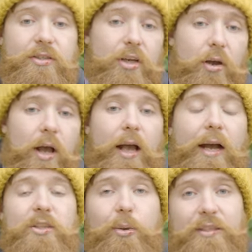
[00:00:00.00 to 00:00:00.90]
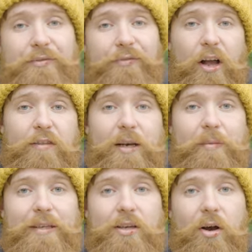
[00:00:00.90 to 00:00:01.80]
So a
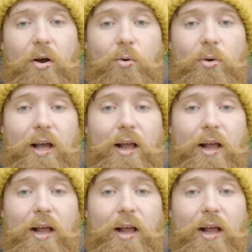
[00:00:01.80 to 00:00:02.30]
25mm hole,